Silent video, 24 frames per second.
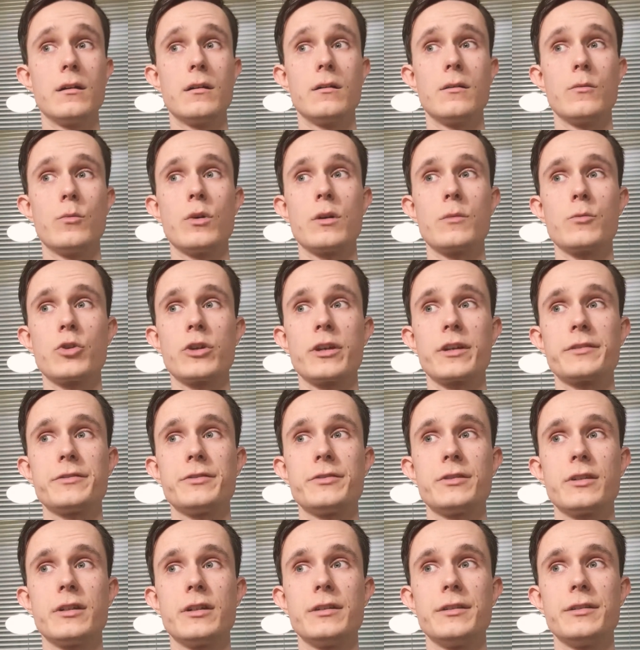One more
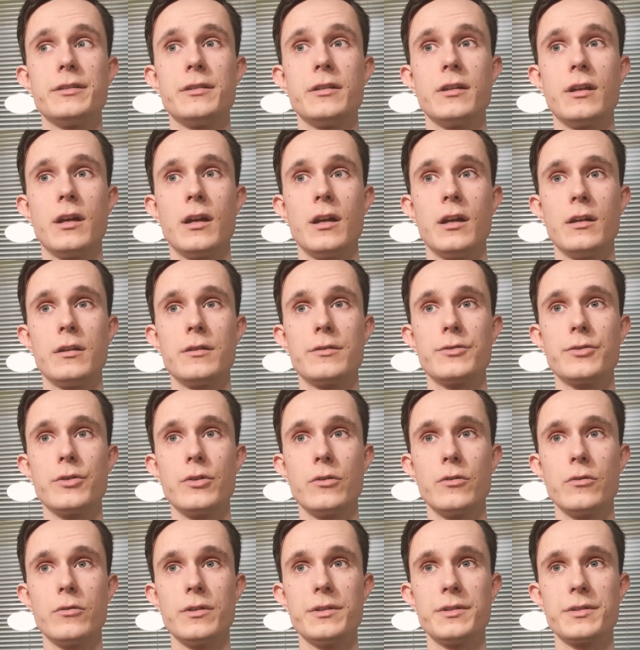exercise.
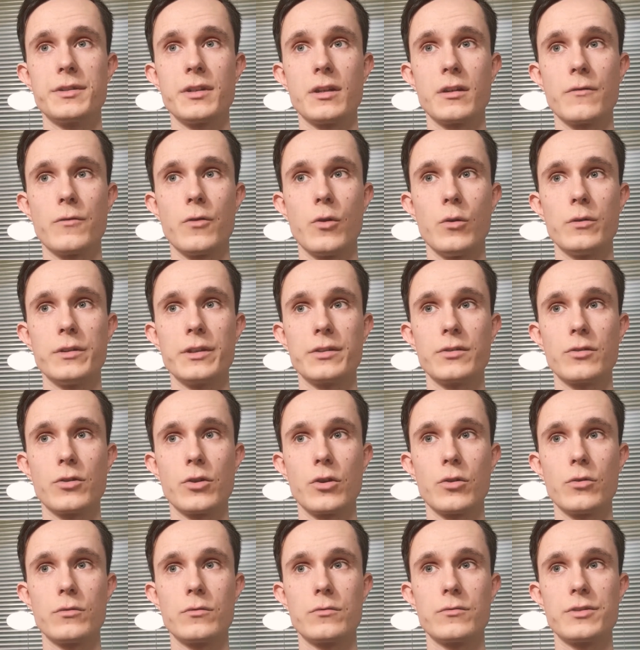So instead of holding the
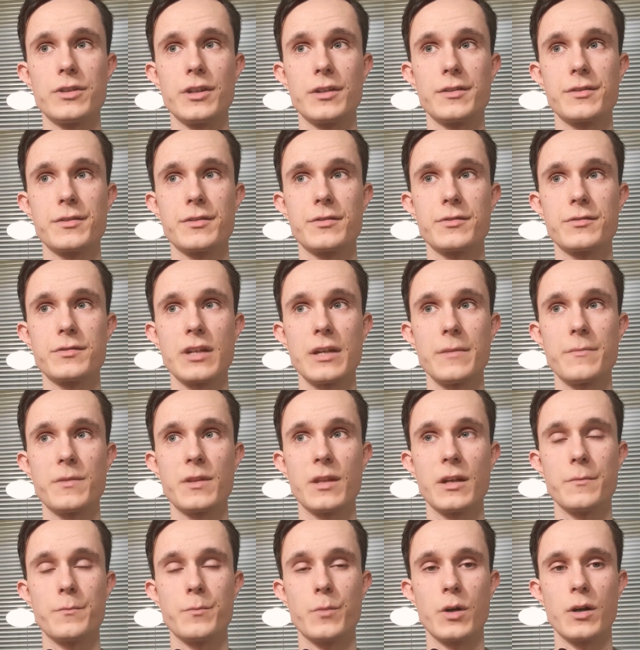note, just skip
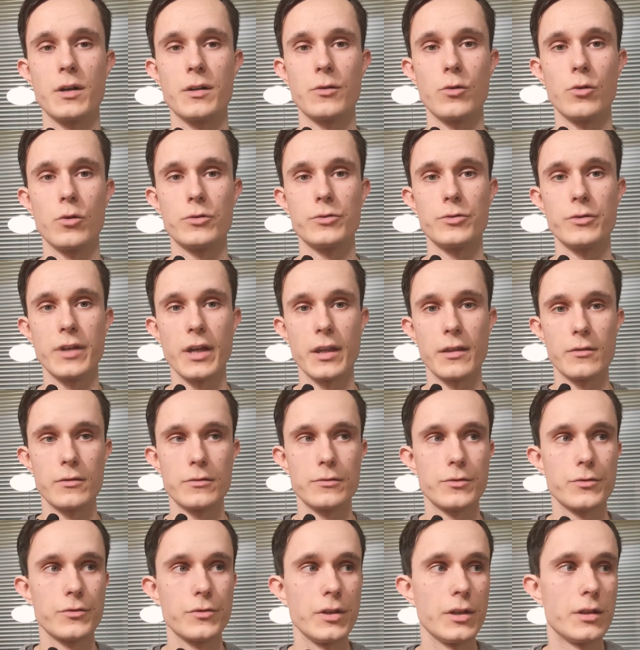that part altogether.
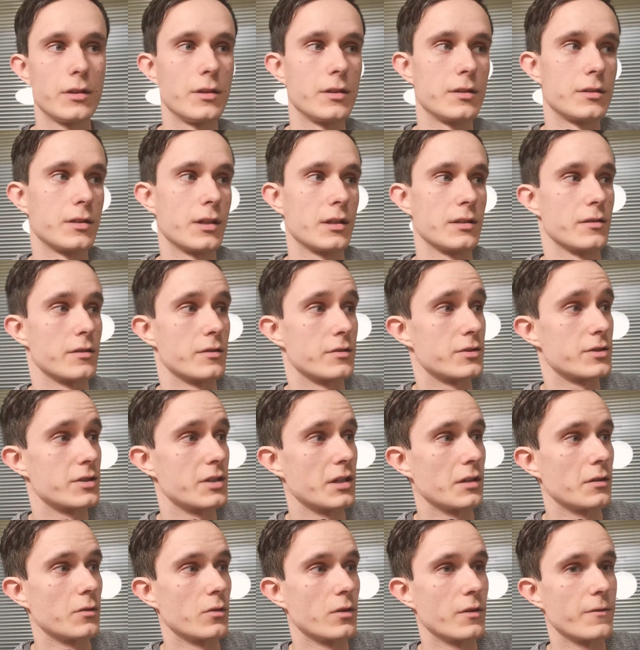Treat this as a
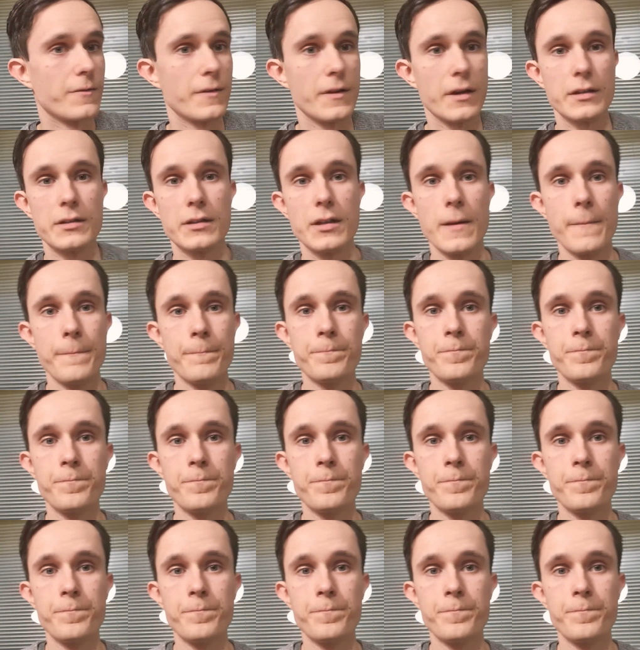single effect.